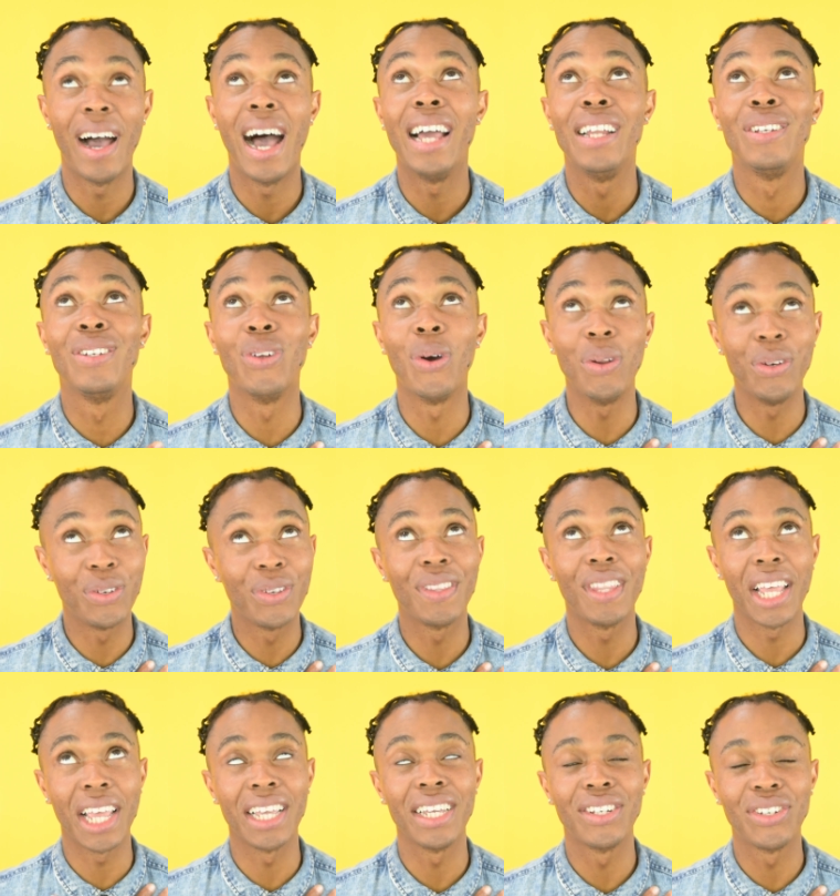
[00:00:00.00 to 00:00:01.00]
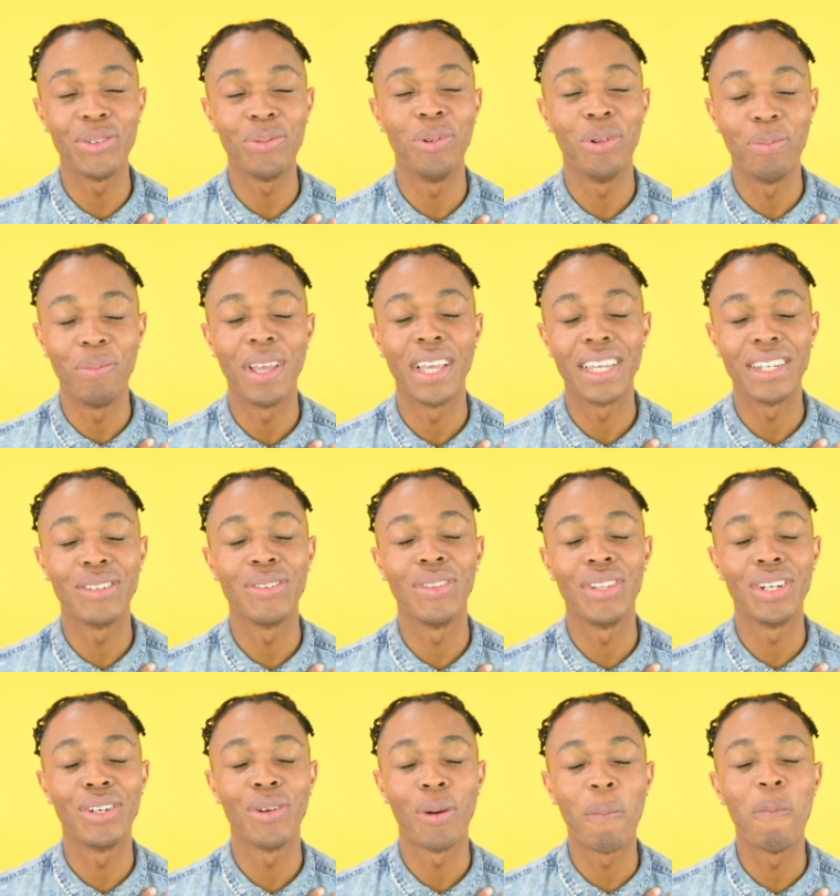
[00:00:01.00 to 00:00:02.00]
I don't think she will make it to the
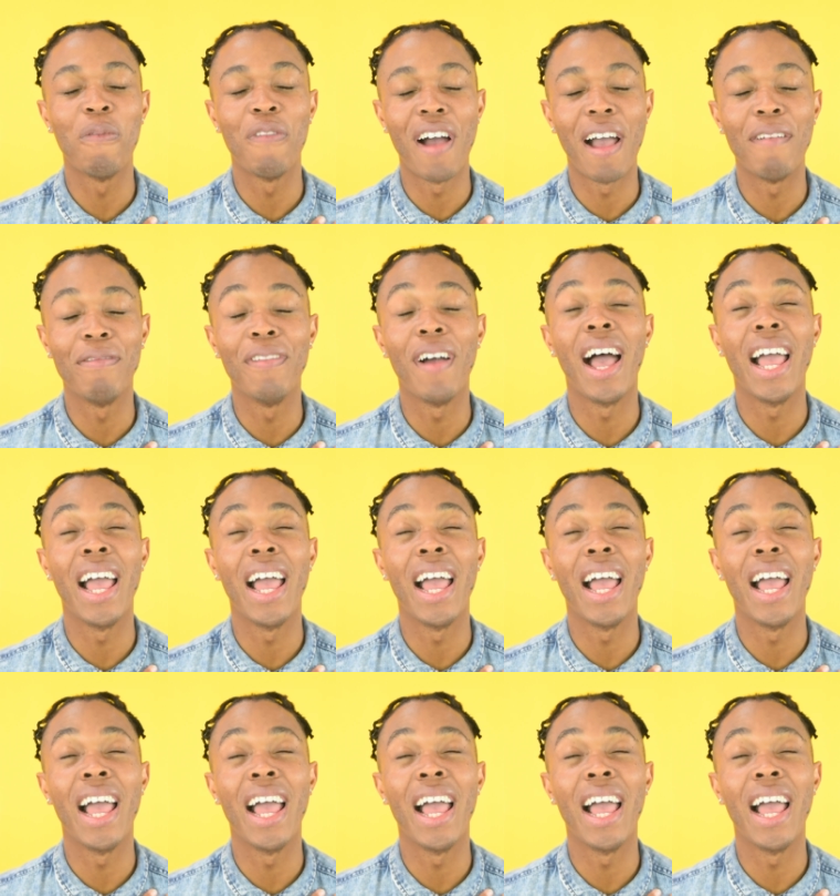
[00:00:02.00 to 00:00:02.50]
top 5,